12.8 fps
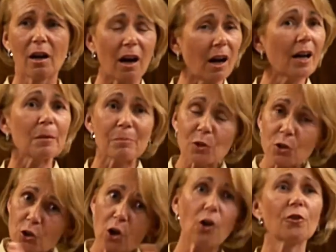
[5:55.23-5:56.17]
I'm
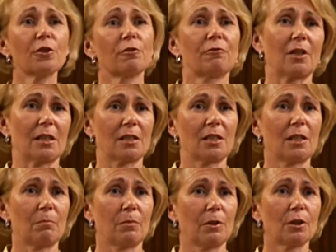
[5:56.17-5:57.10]
not the
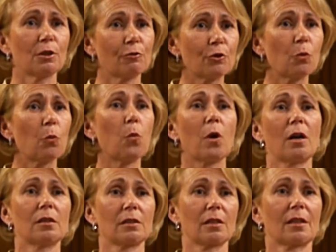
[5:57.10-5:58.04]
victim of the
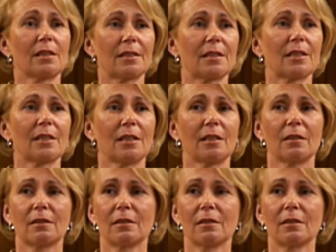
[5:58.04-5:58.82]
world I see.